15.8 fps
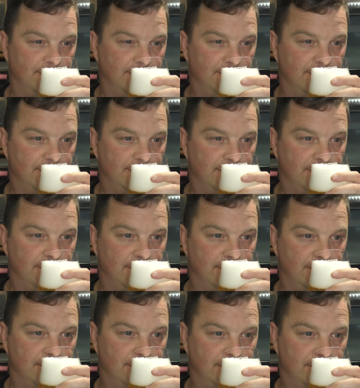
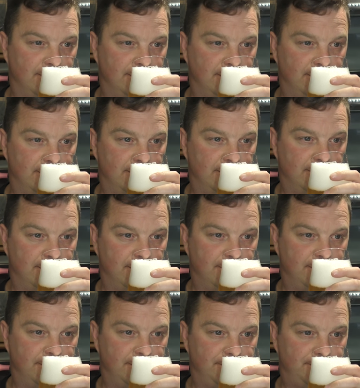
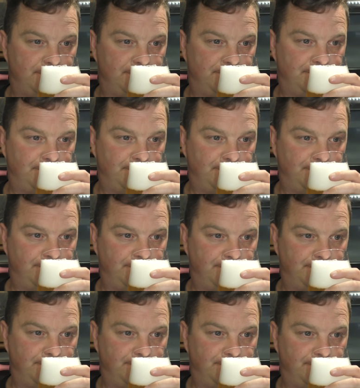
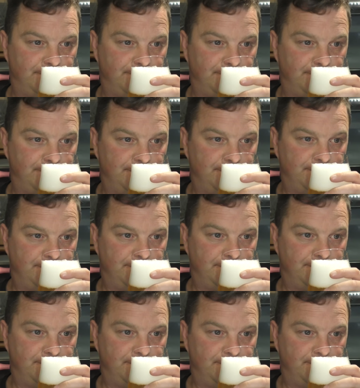
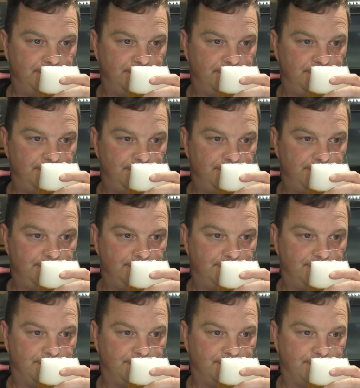
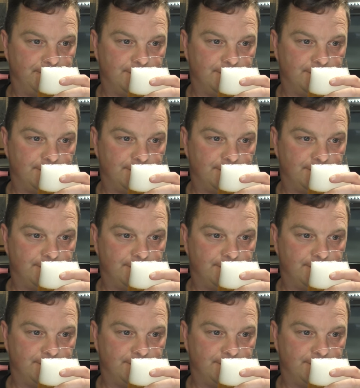[no speech]